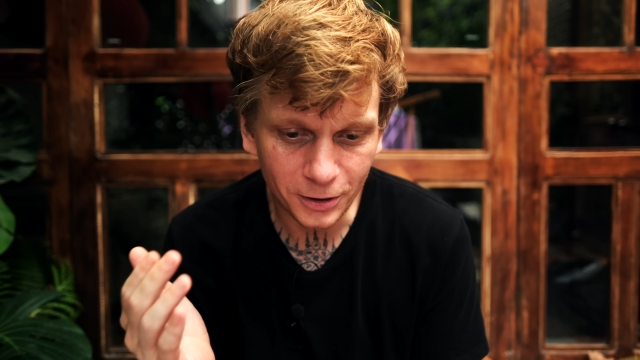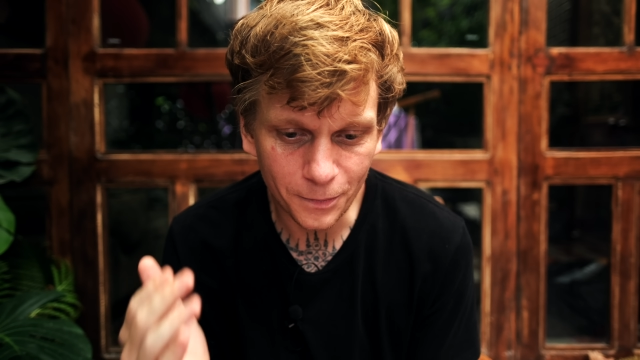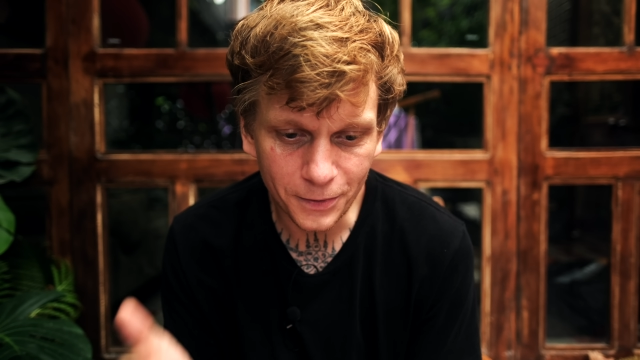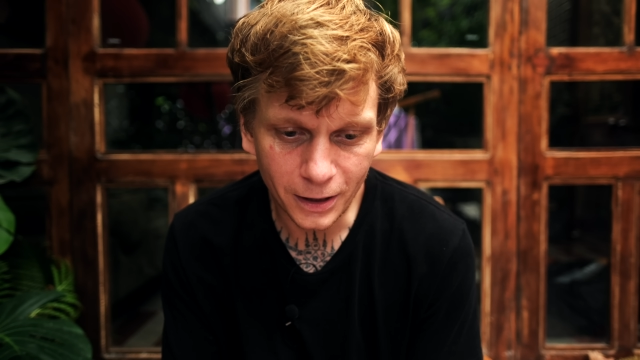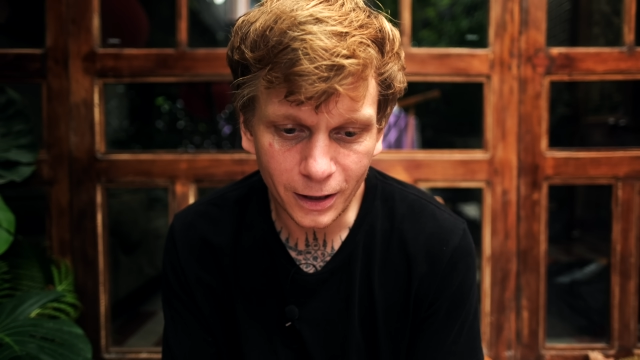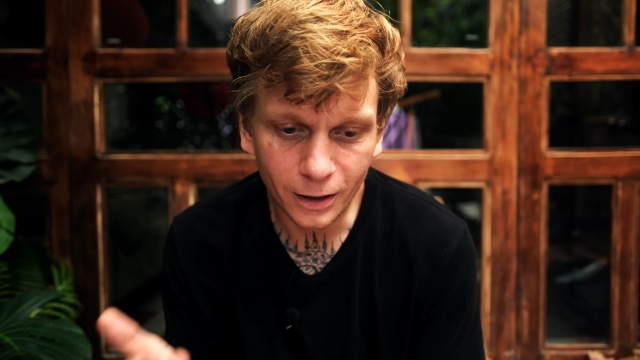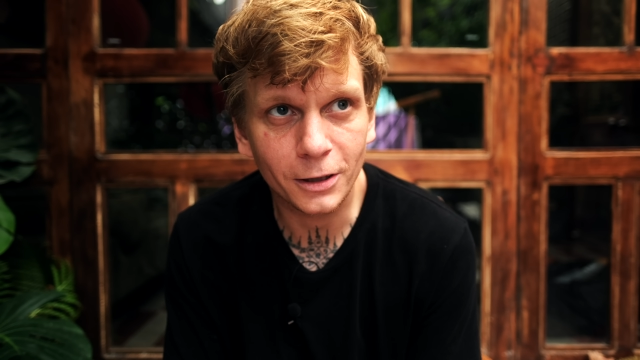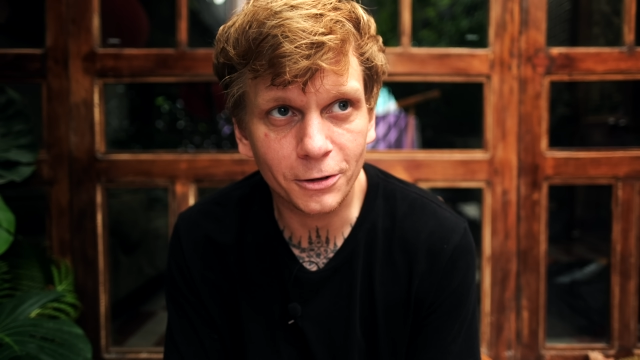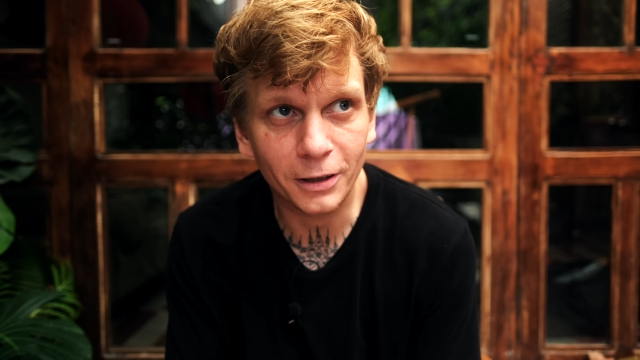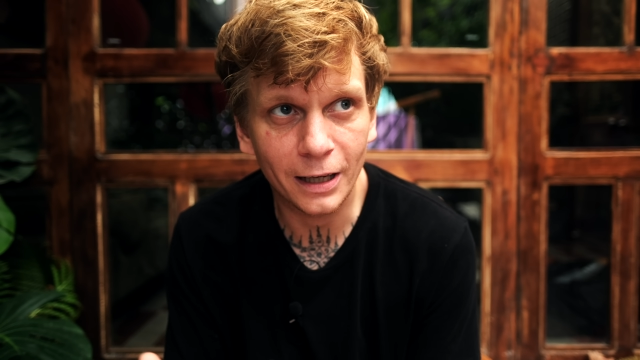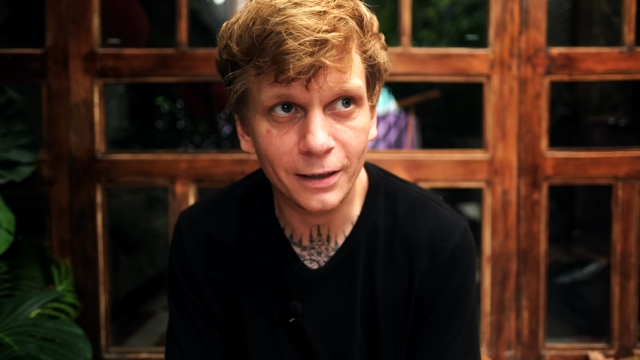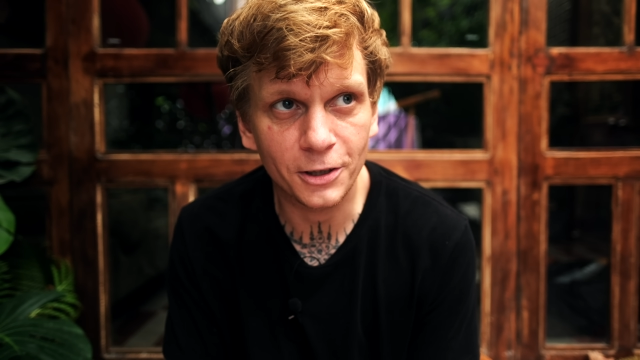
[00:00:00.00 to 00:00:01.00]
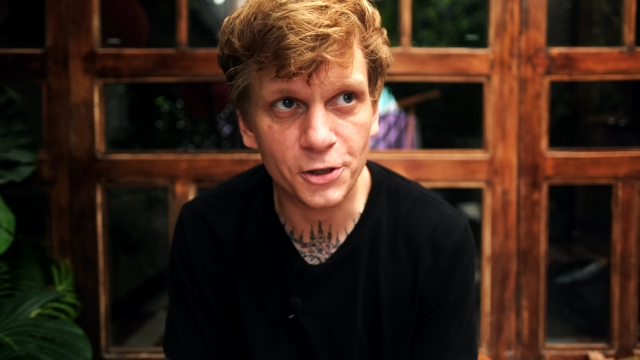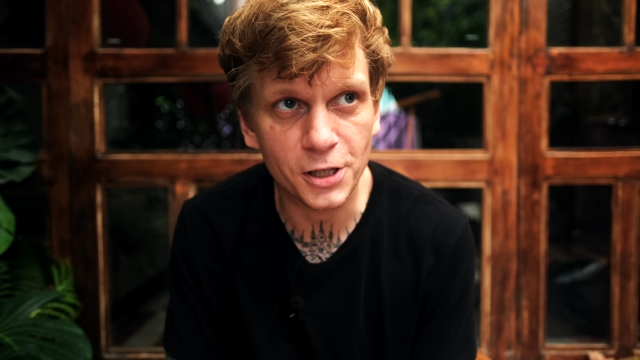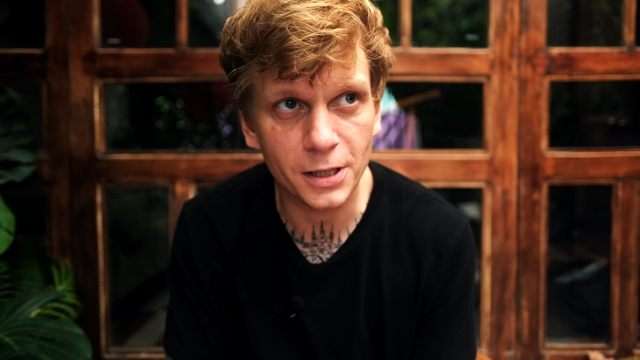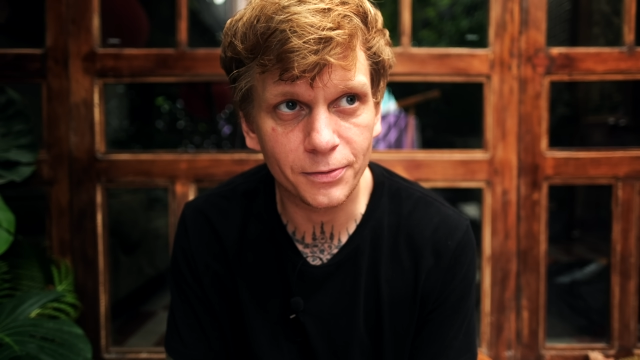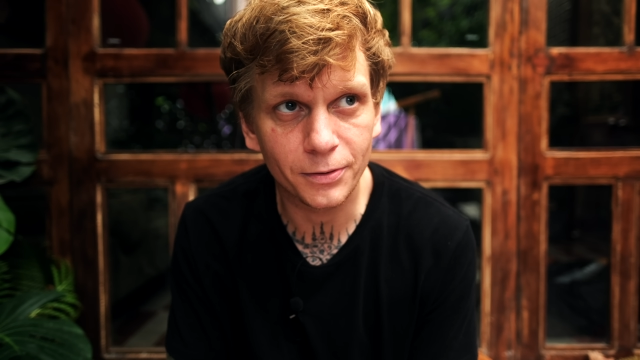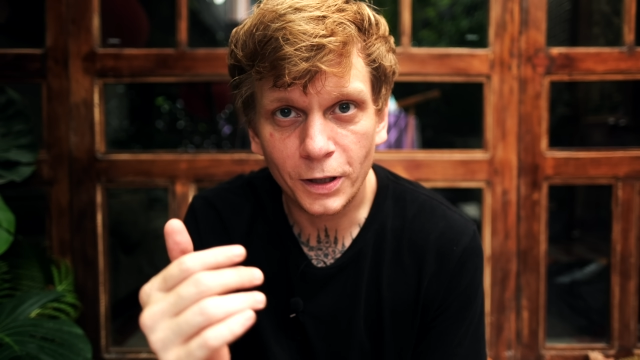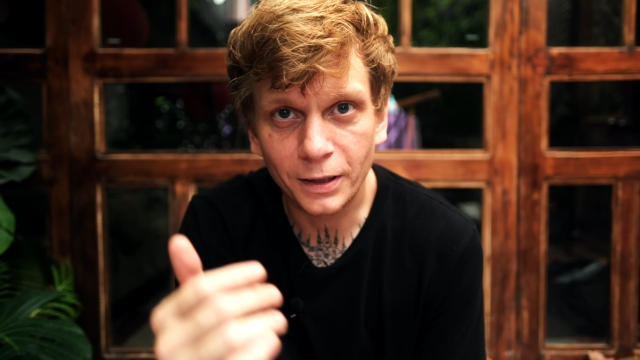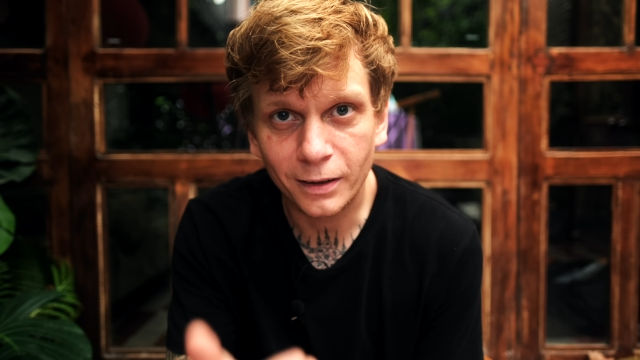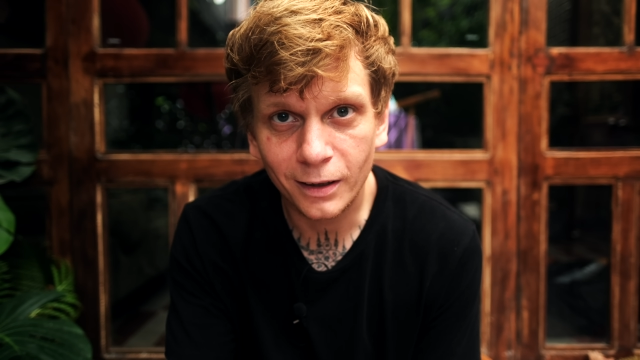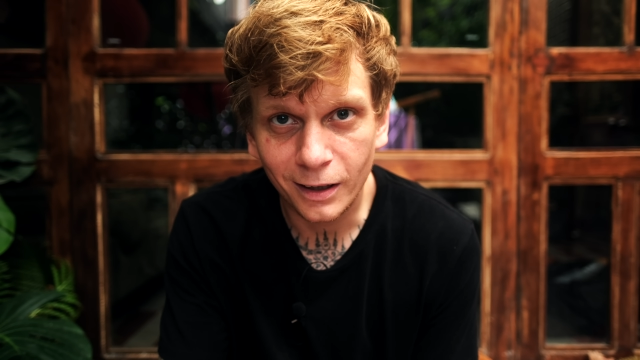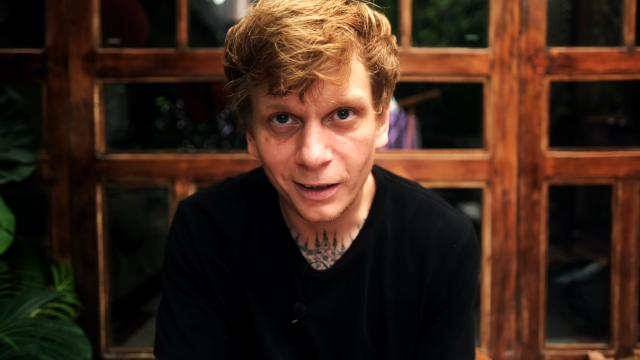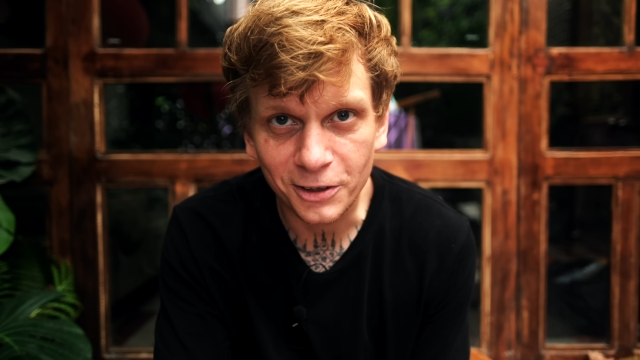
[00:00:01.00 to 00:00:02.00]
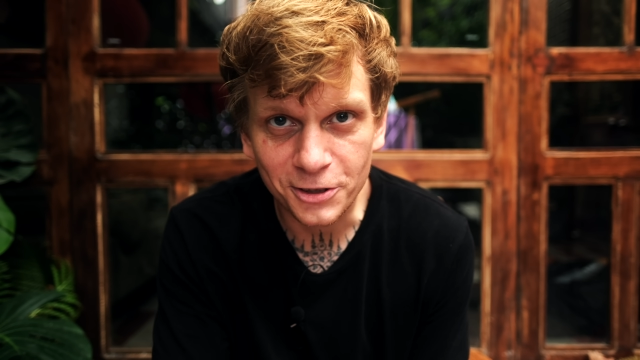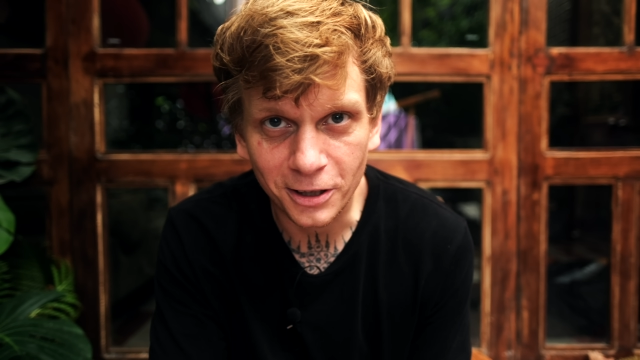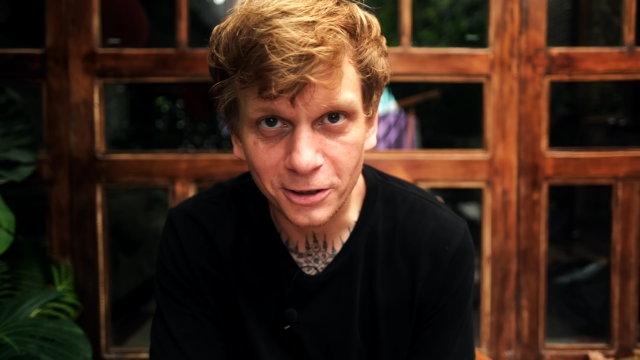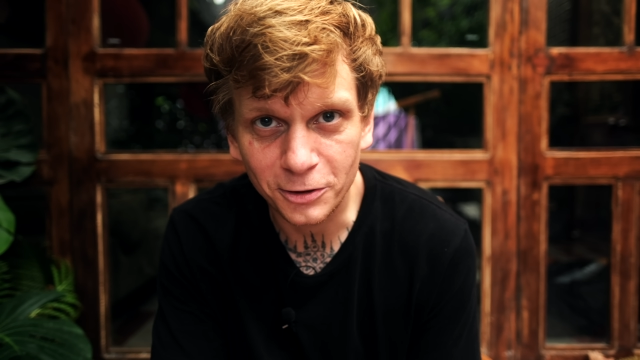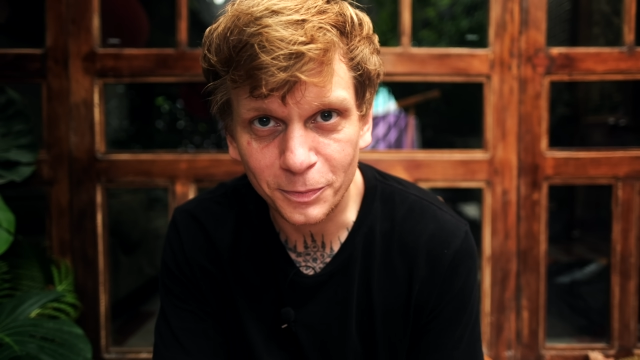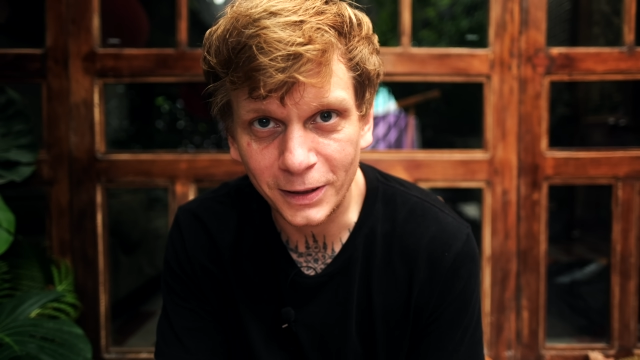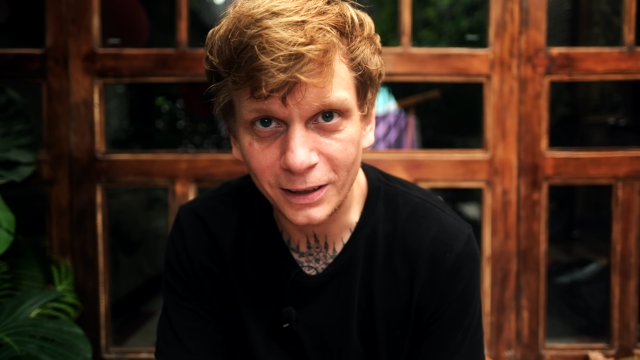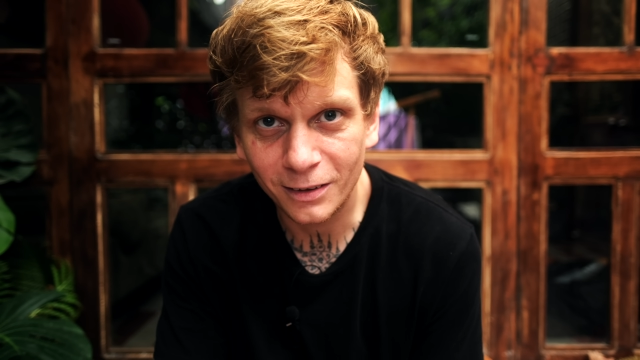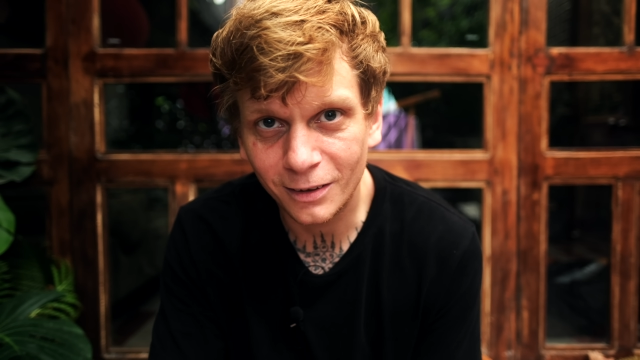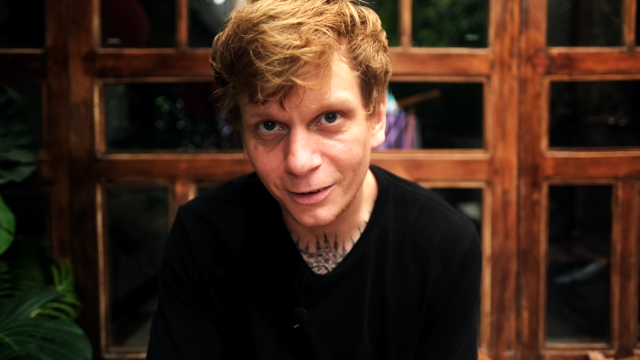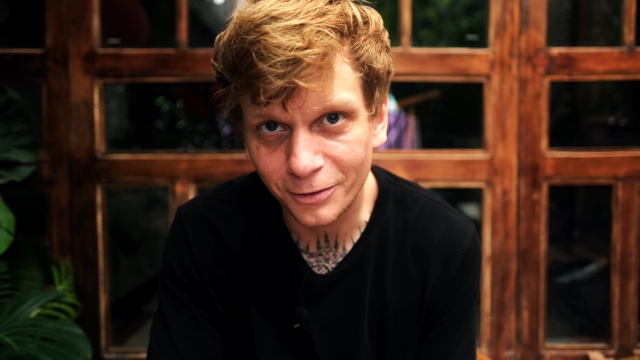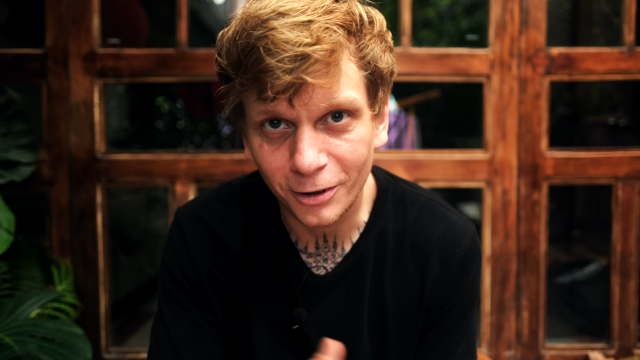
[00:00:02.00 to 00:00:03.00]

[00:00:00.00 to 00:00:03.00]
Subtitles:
something you can't achieve with a shutter speed of